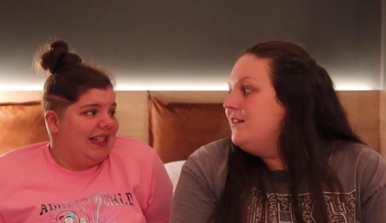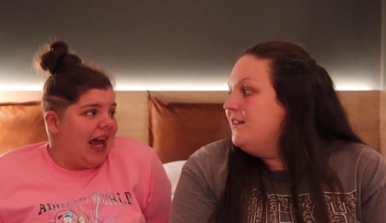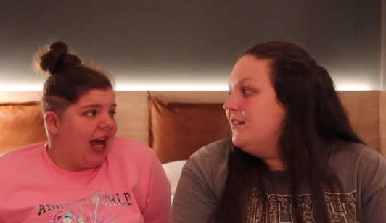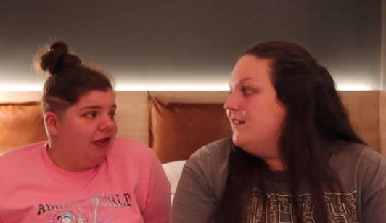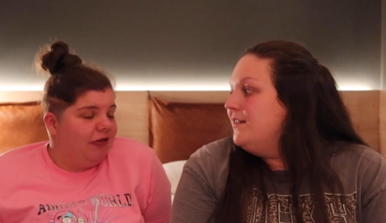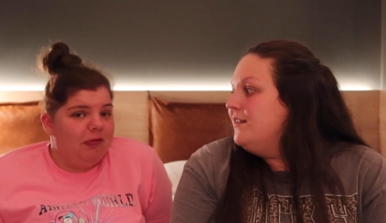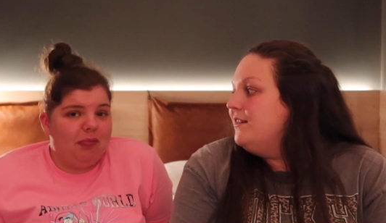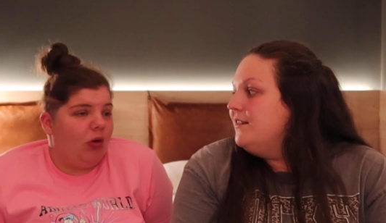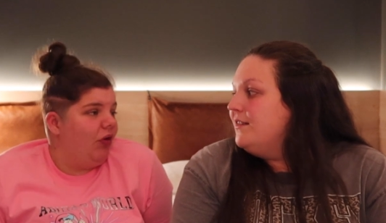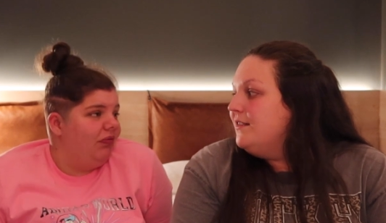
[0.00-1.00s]
Speaker 1: staff,
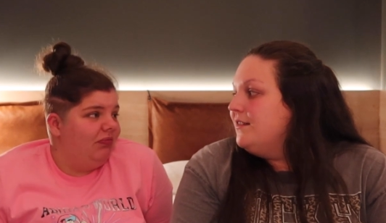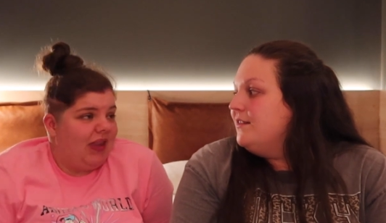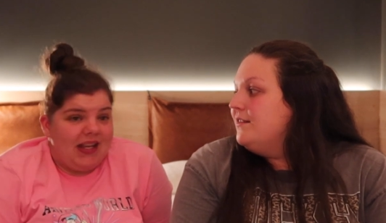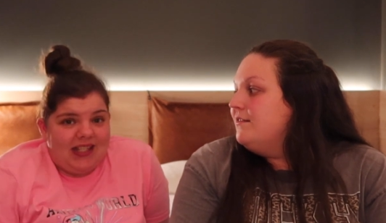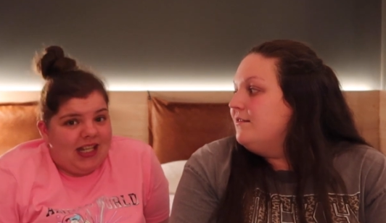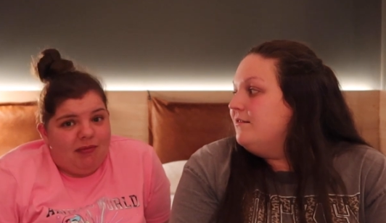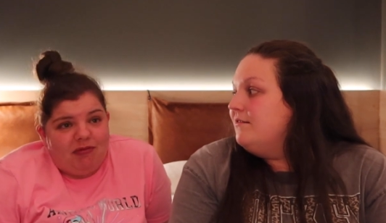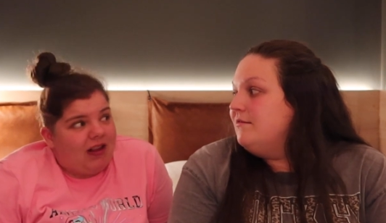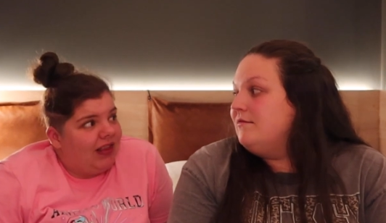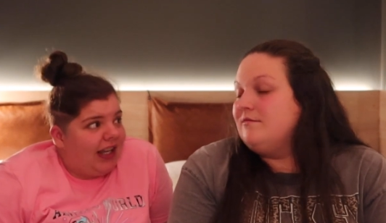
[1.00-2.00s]
but they seem
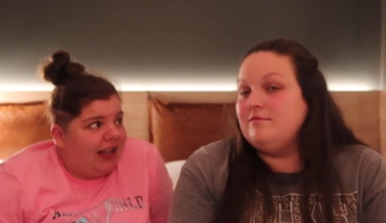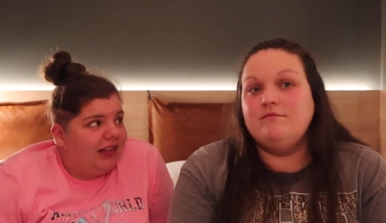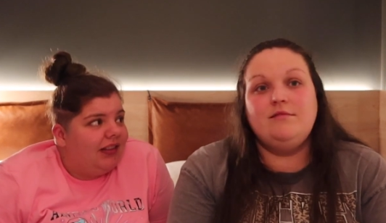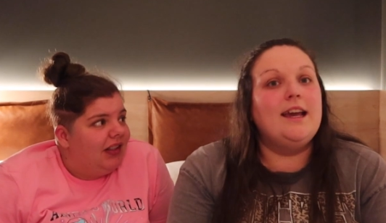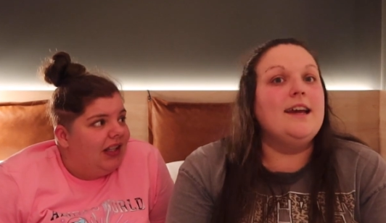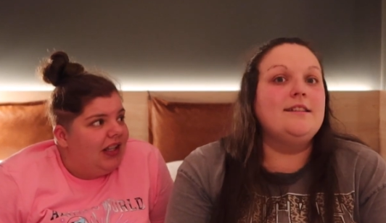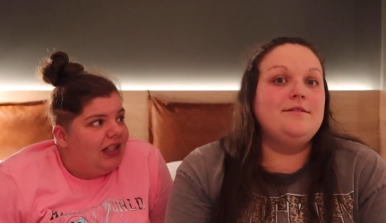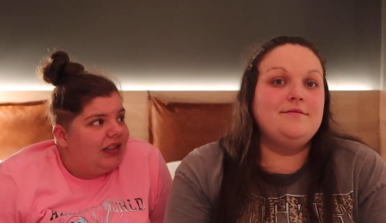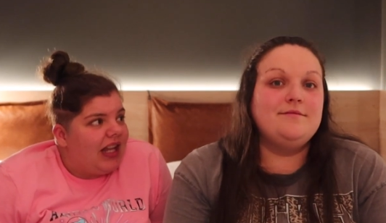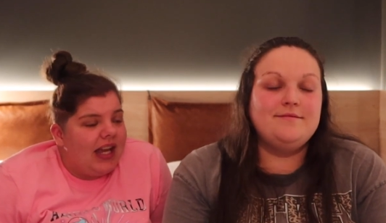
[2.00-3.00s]
friendly. Yeah.
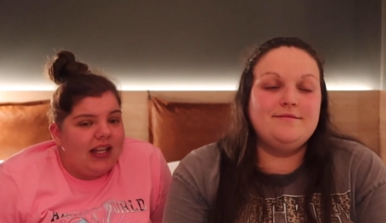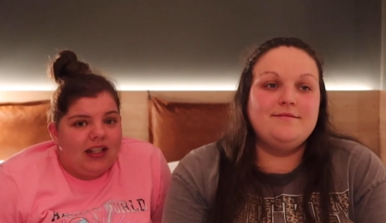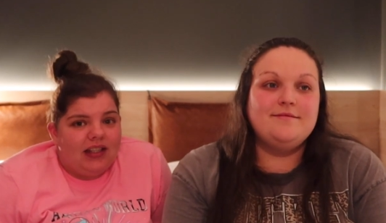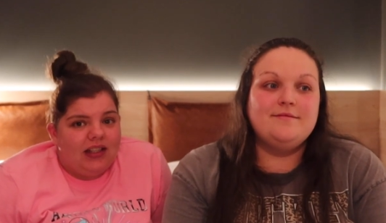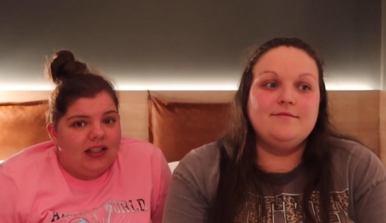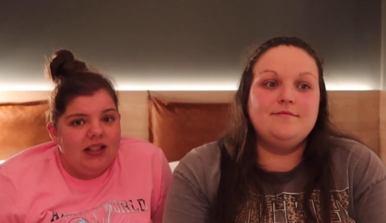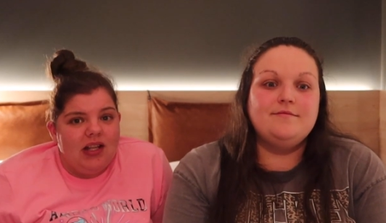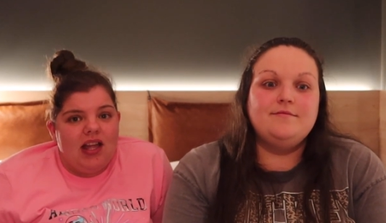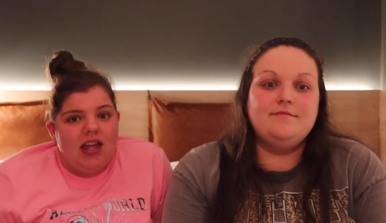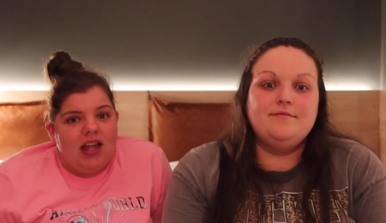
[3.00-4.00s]
Like,
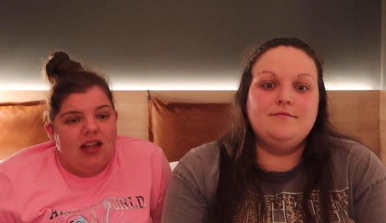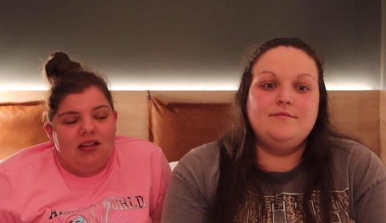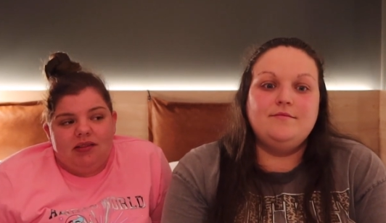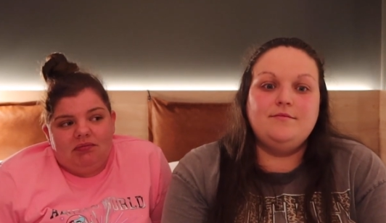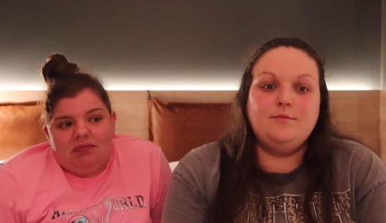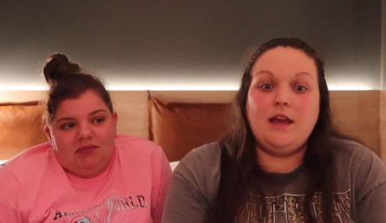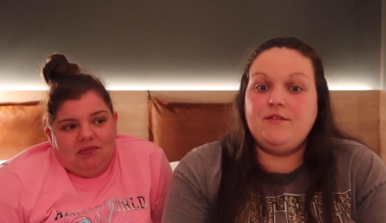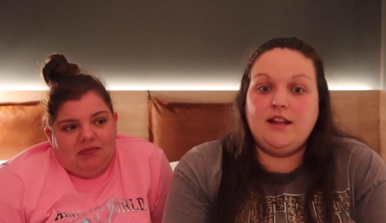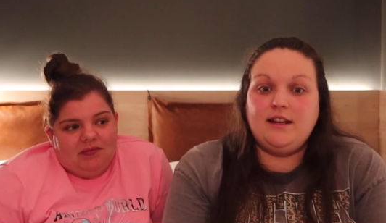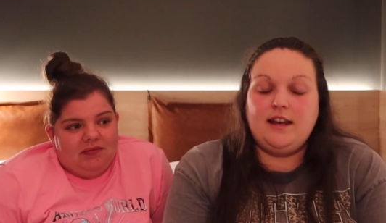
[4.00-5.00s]
we
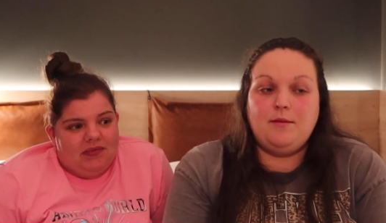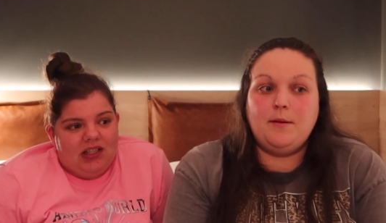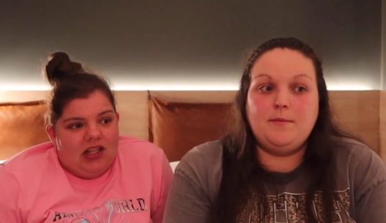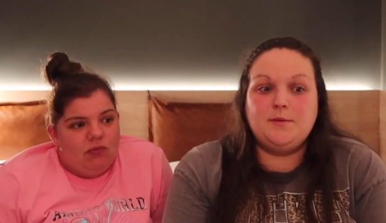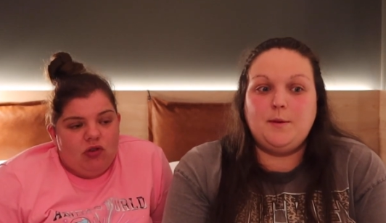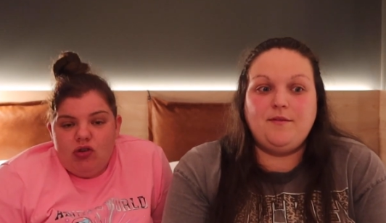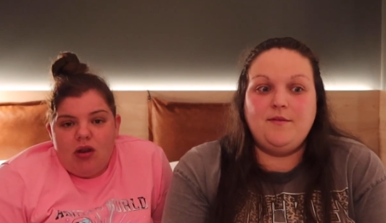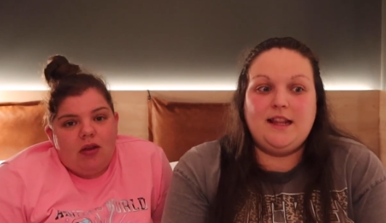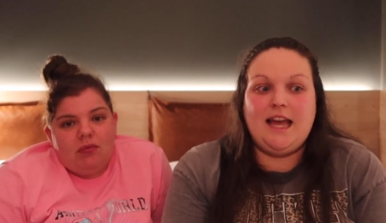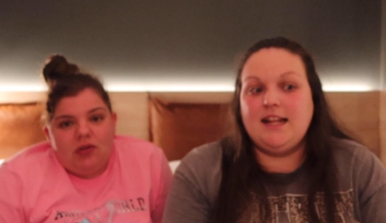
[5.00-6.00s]
haven't
Speaker 2: had any problems. We haven't
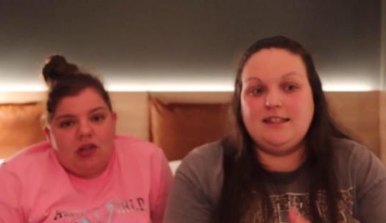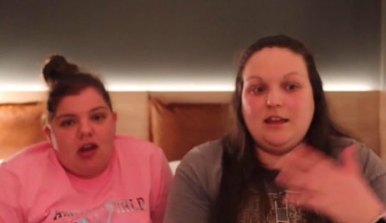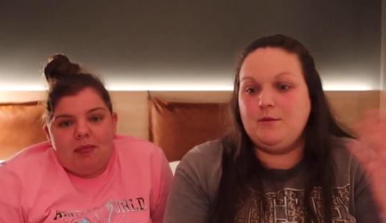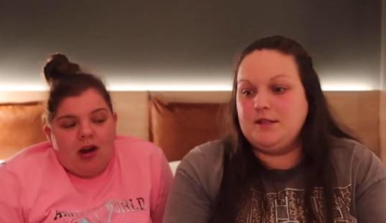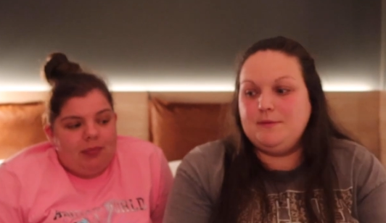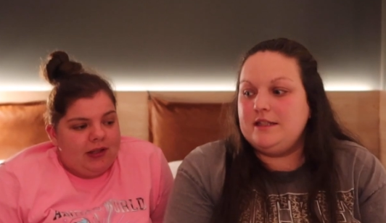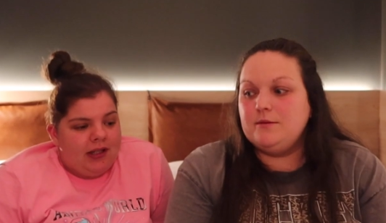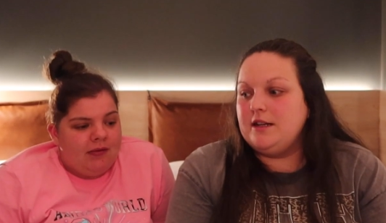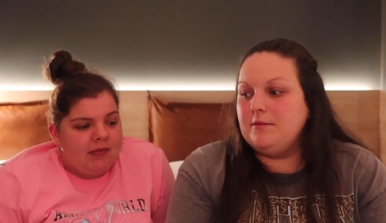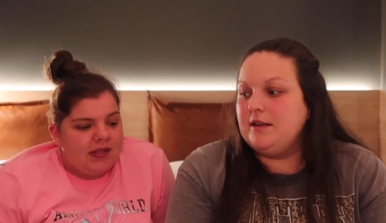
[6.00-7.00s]
no, really had to no
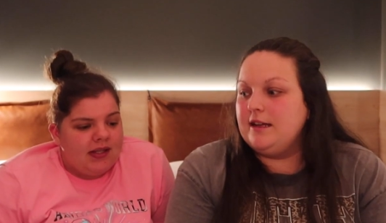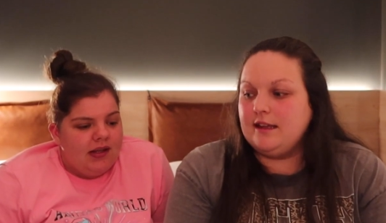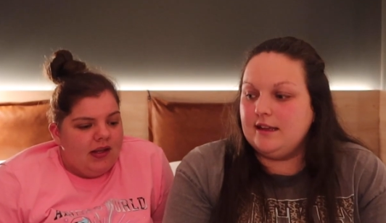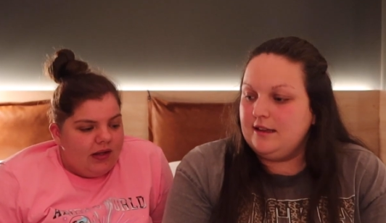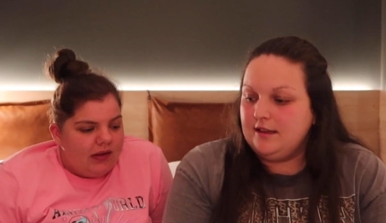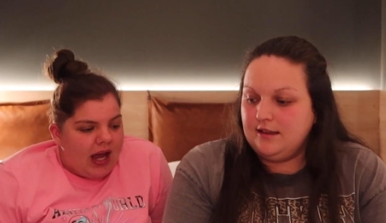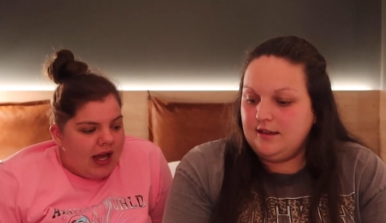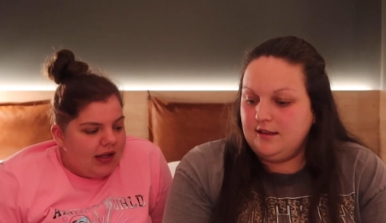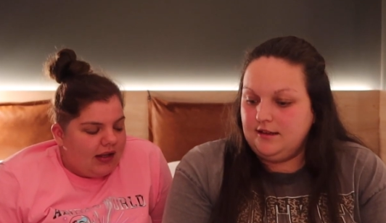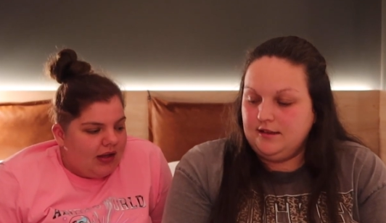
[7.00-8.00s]
problems.
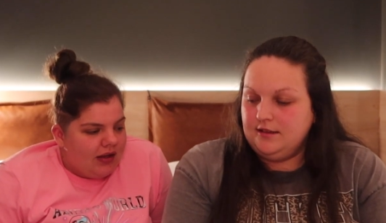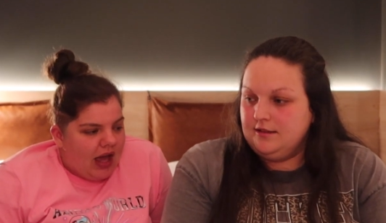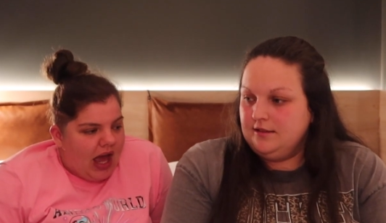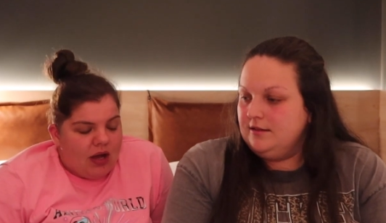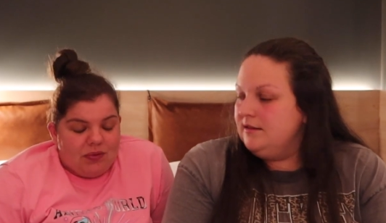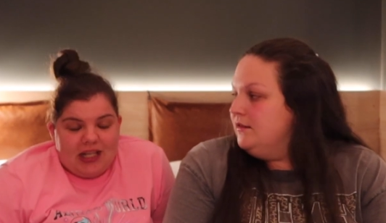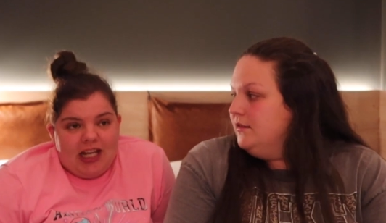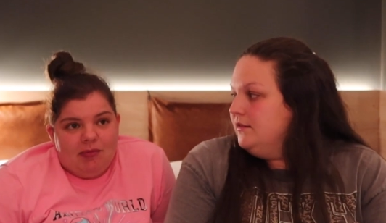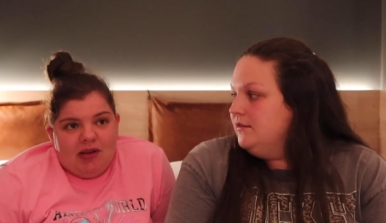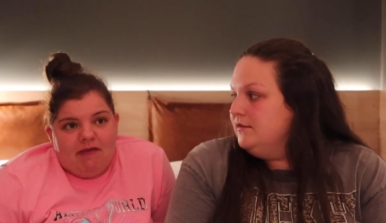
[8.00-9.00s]
Speaker 1: Like,
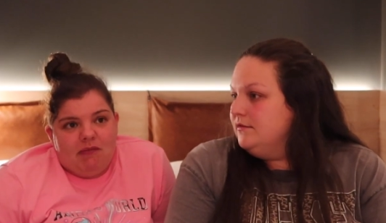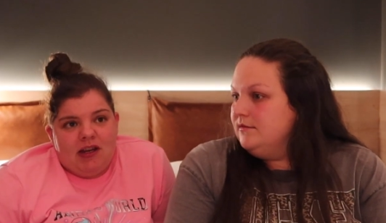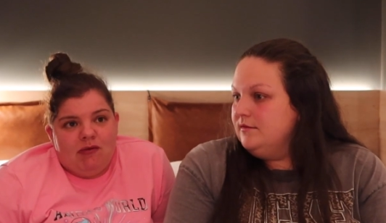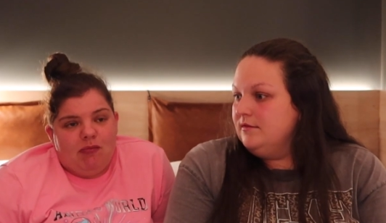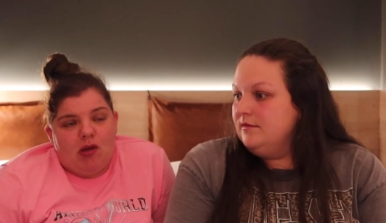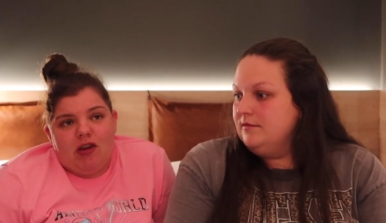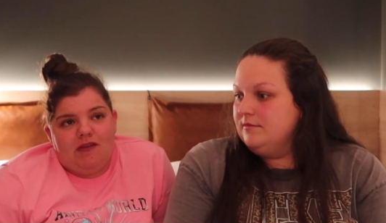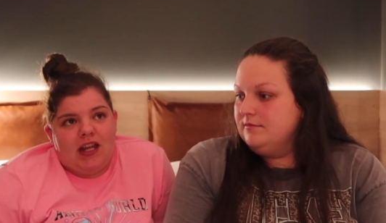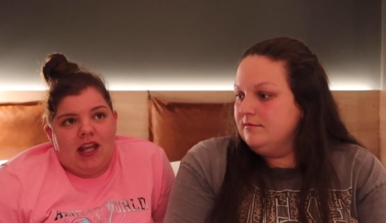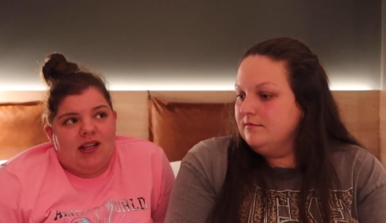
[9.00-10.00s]
housekeeping have been in
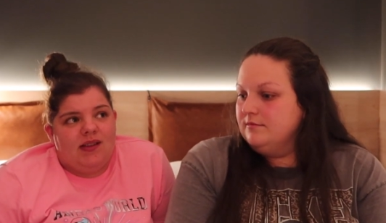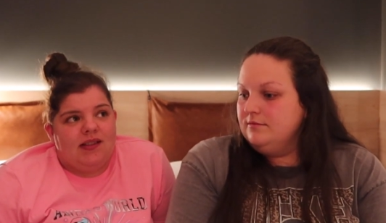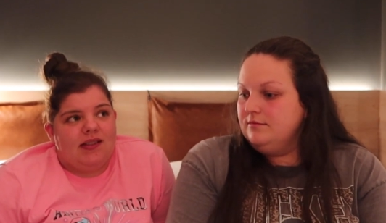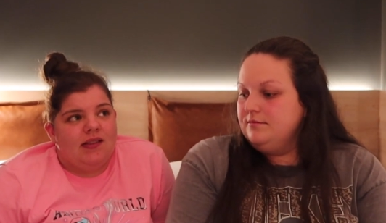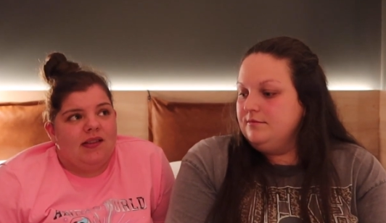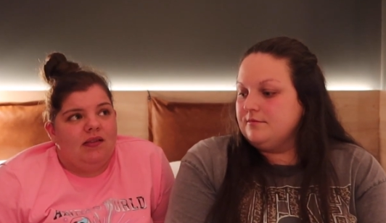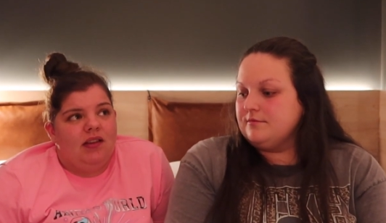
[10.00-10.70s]
both days